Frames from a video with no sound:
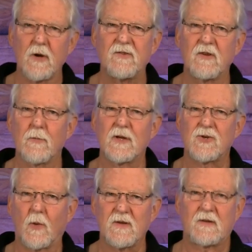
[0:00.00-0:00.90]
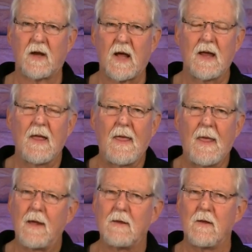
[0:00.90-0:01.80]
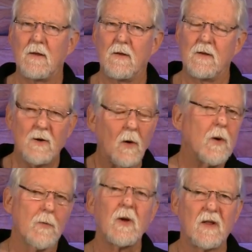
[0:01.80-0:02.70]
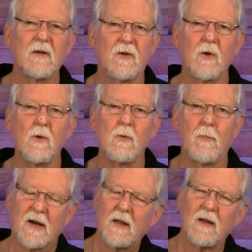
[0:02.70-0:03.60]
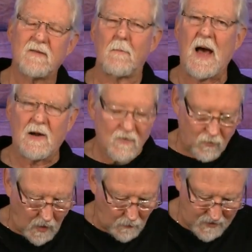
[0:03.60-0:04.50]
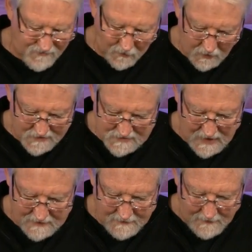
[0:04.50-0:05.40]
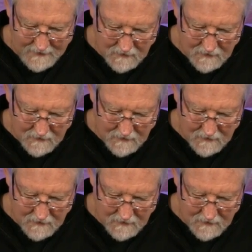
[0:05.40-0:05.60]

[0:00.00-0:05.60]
reason to rejoice today? You know, we really do, but it's a matter of what we focus on.